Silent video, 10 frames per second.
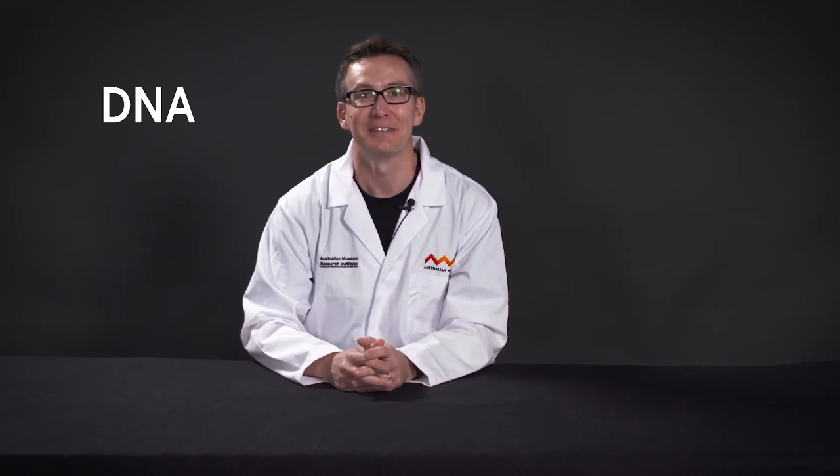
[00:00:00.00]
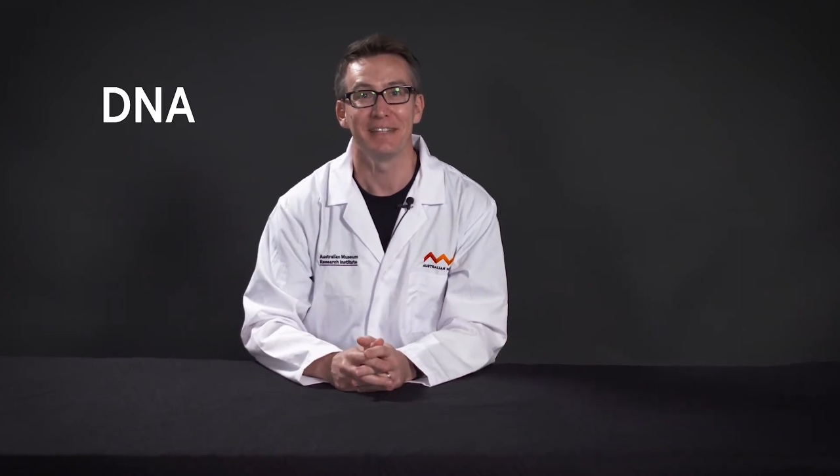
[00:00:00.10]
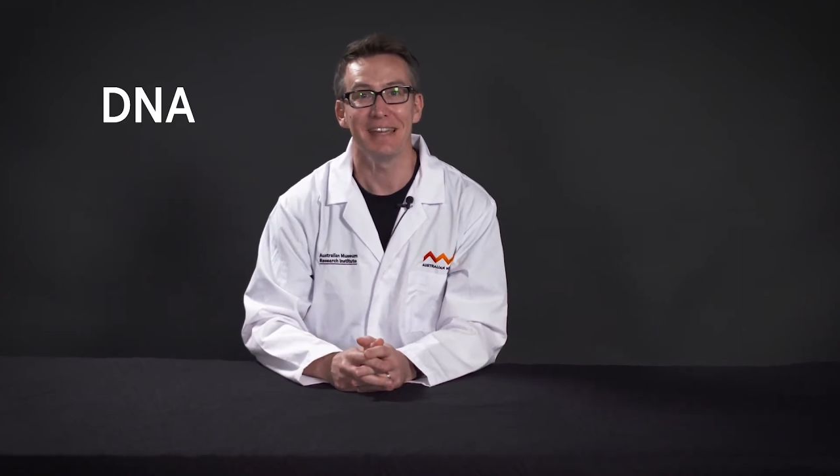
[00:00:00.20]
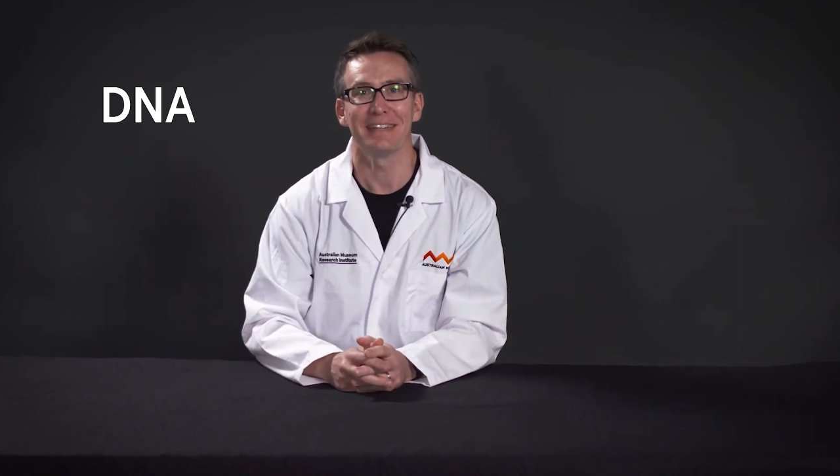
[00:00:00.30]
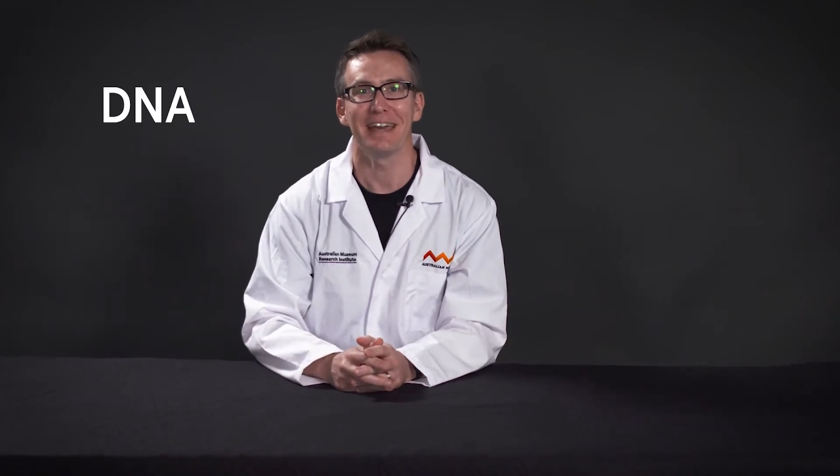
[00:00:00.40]

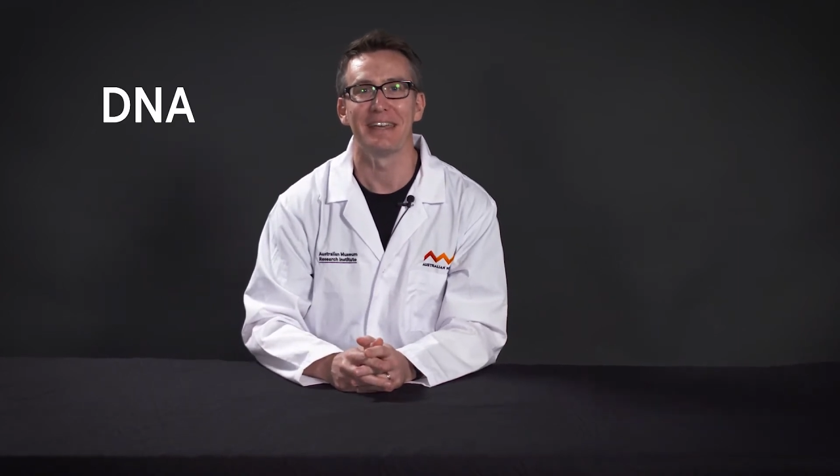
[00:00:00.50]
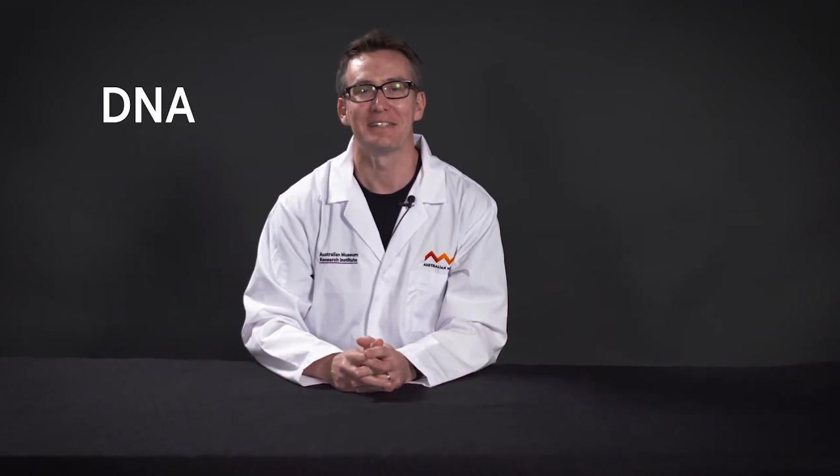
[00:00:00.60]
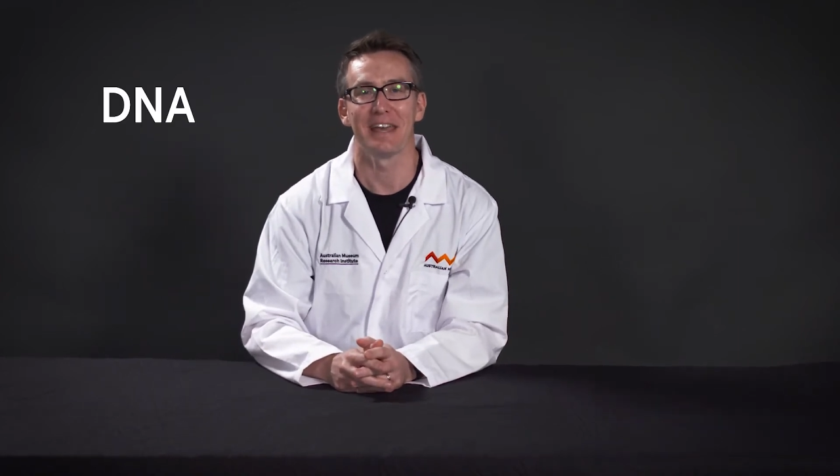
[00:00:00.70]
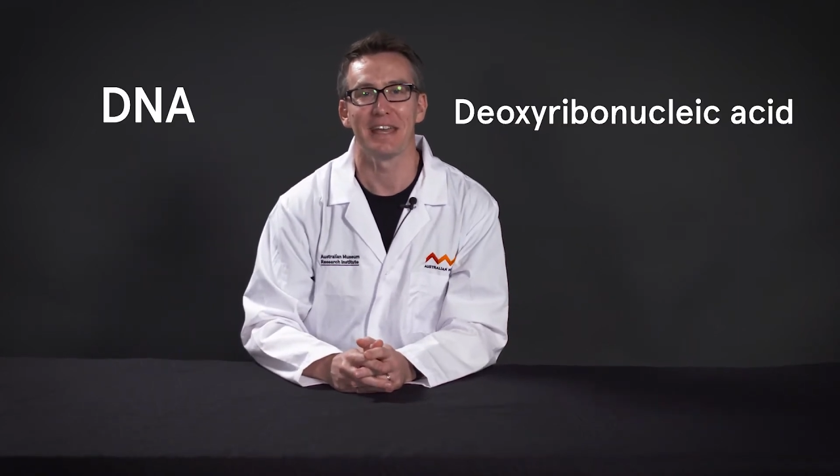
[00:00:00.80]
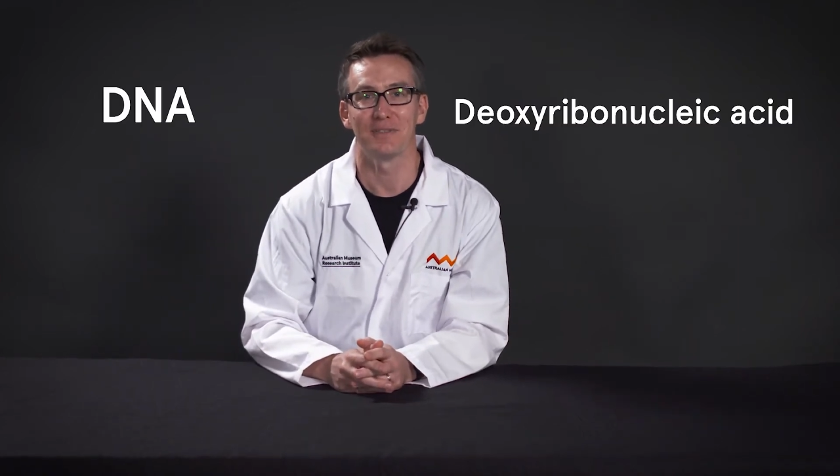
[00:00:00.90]
DNA
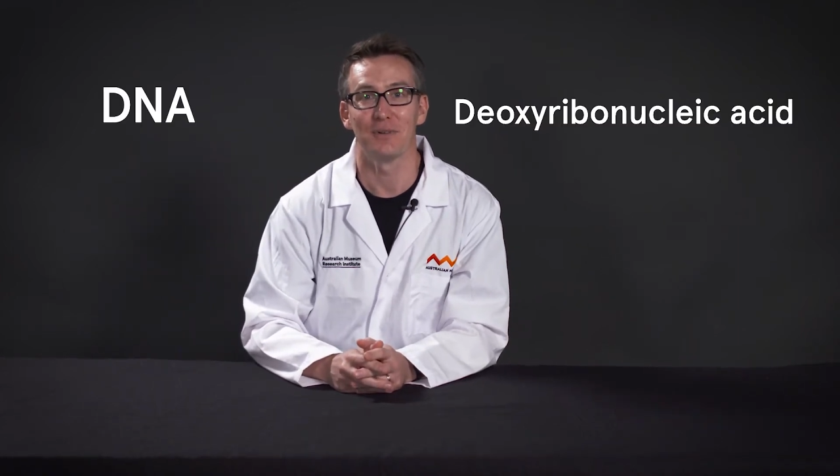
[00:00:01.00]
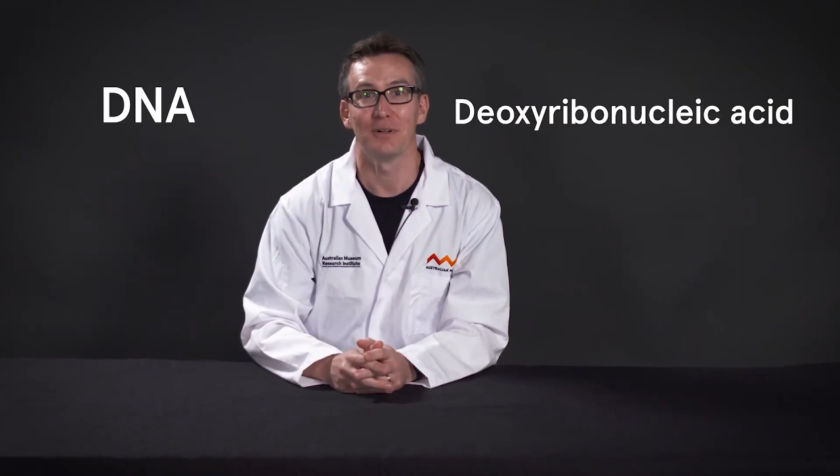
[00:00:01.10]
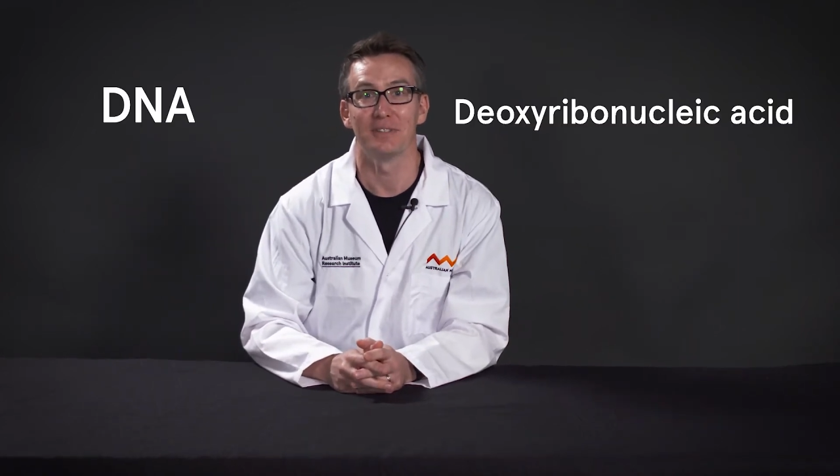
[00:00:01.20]
stands for